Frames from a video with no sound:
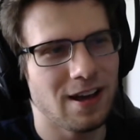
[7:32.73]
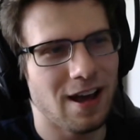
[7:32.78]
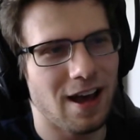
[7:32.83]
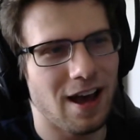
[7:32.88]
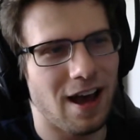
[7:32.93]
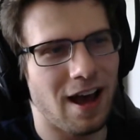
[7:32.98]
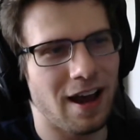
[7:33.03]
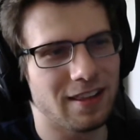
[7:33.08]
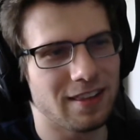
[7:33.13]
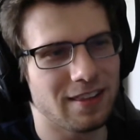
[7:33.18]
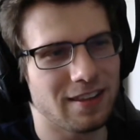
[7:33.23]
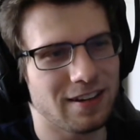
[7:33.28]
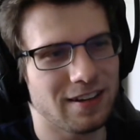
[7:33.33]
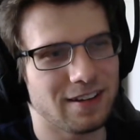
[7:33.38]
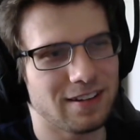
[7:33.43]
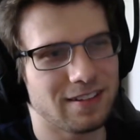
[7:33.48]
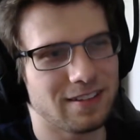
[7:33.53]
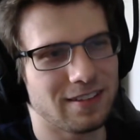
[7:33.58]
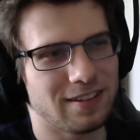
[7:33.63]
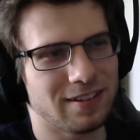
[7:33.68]
I
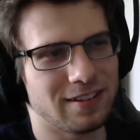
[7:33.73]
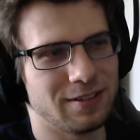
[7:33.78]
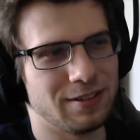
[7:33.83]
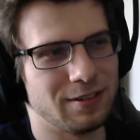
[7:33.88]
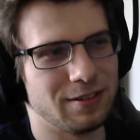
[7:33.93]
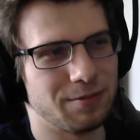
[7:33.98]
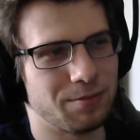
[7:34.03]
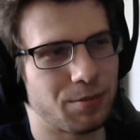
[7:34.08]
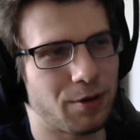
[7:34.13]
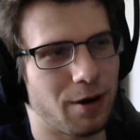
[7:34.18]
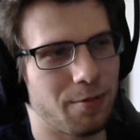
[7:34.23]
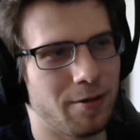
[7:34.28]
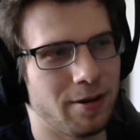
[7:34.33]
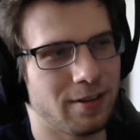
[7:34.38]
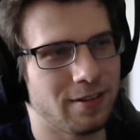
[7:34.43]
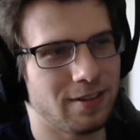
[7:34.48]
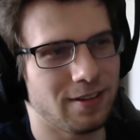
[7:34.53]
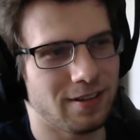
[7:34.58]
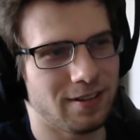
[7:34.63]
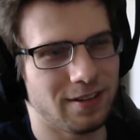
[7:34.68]
think the
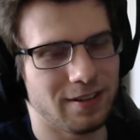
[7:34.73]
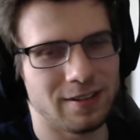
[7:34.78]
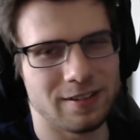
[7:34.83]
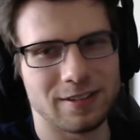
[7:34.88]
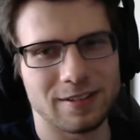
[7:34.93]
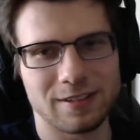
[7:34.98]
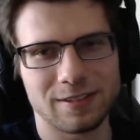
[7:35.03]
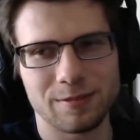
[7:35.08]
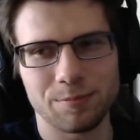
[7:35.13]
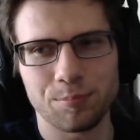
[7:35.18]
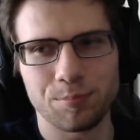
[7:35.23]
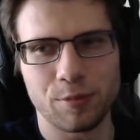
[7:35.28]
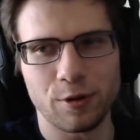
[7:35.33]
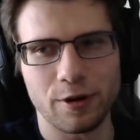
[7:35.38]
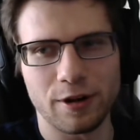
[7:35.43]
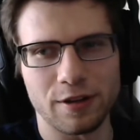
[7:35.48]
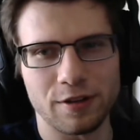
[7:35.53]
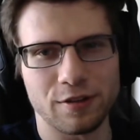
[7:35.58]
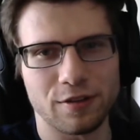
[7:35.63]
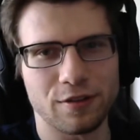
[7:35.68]
premise is
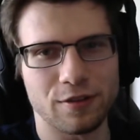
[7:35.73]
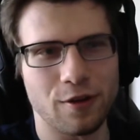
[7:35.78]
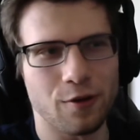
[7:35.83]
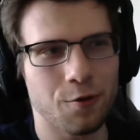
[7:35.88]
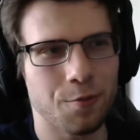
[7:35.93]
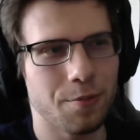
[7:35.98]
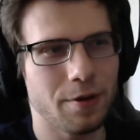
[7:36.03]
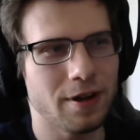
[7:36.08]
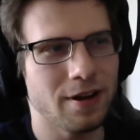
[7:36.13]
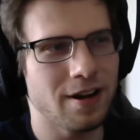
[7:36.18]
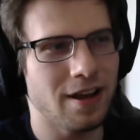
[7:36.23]
pretty stupid